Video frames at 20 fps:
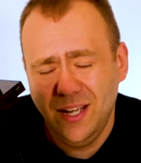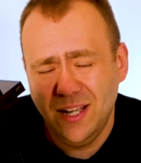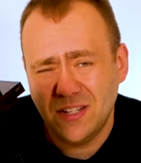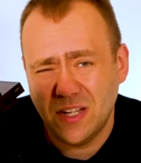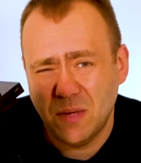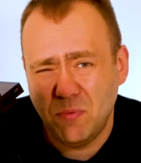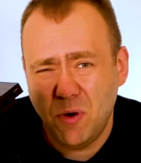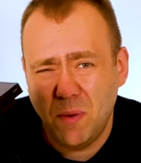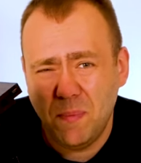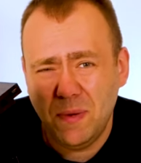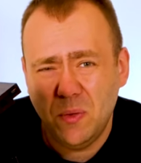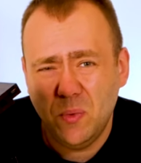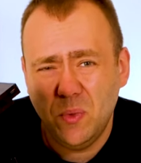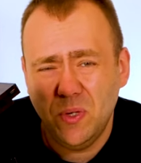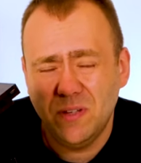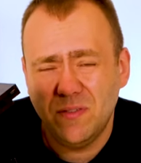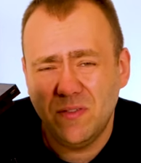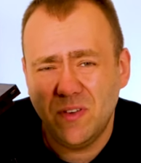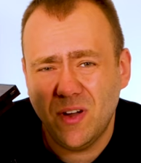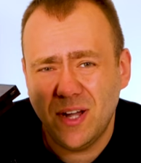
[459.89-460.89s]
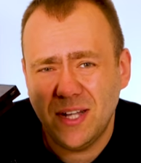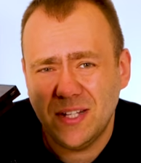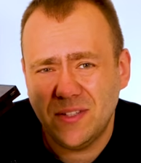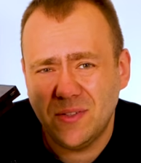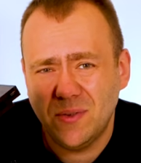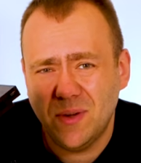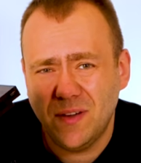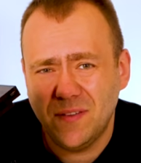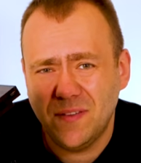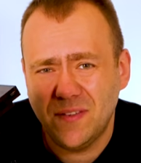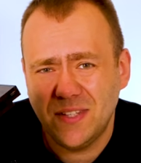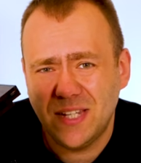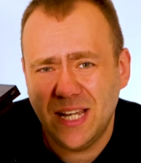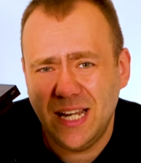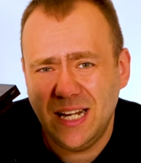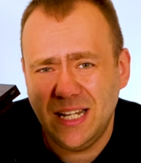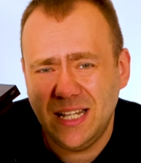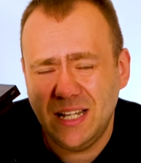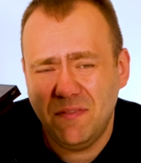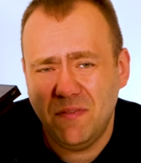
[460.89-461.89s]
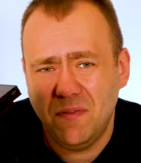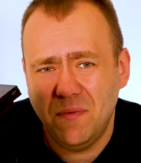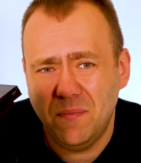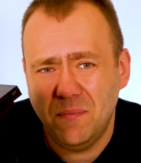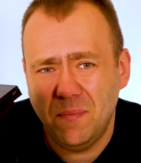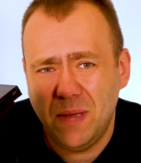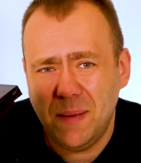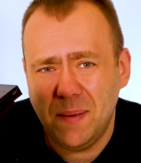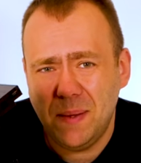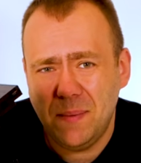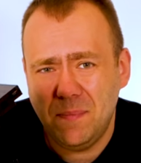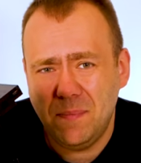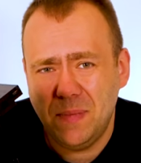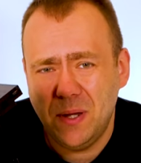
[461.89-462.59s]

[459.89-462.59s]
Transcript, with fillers: So I probably would have liked to either seen a different maybe